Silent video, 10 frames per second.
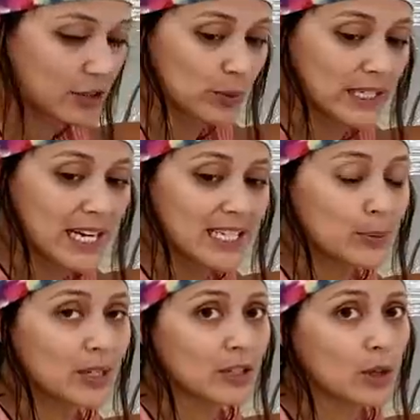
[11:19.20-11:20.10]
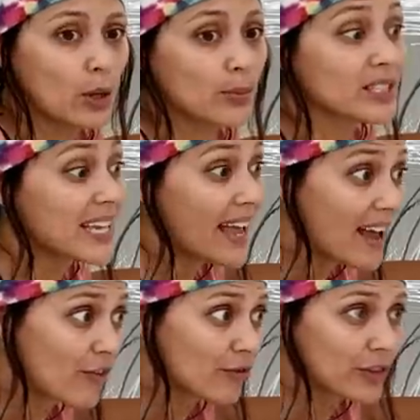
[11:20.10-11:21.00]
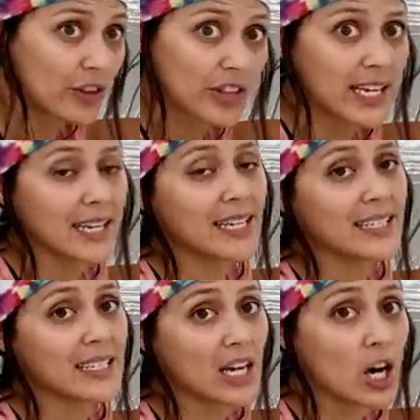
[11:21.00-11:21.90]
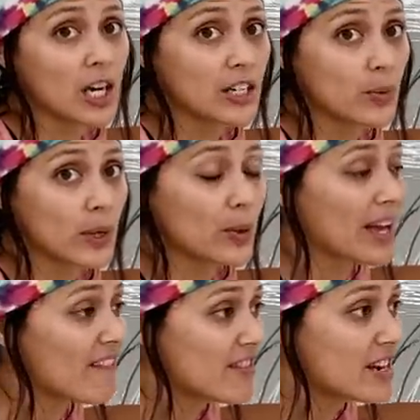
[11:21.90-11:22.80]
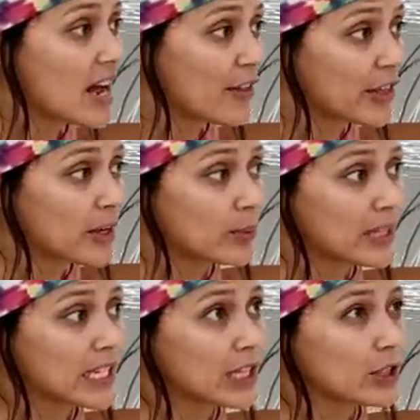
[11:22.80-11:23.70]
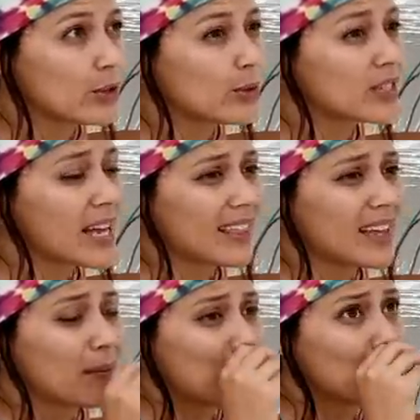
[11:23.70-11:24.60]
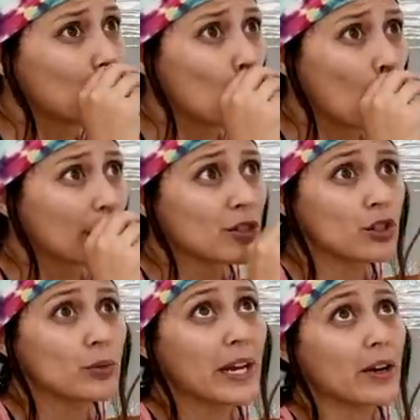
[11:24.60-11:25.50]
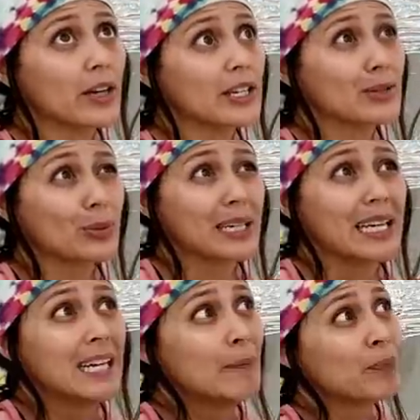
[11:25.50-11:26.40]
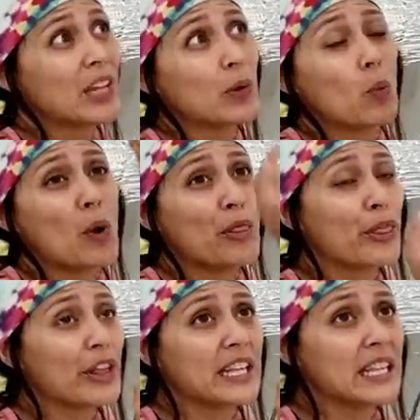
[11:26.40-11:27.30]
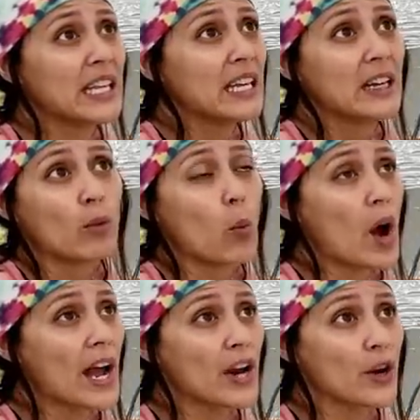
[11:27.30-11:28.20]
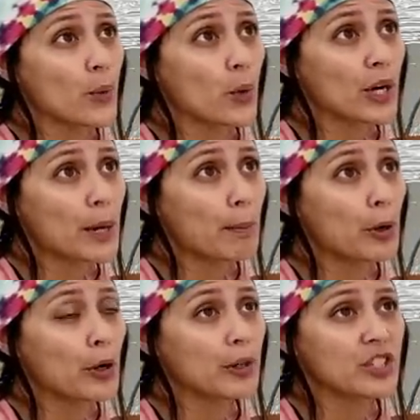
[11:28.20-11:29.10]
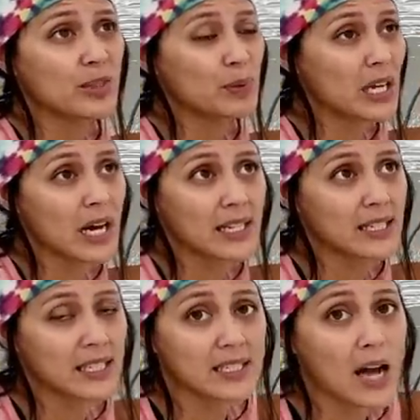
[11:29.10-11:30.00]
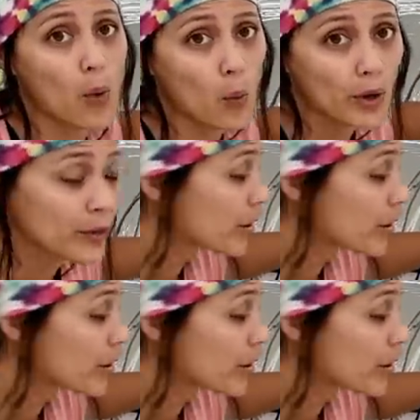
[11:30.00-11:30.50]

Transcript: is really nice because almost everything is in a conduit. We have nothing really loose. I think maybe one or two areas we're gonna, like one thin wire we're gonna put just because it's not worth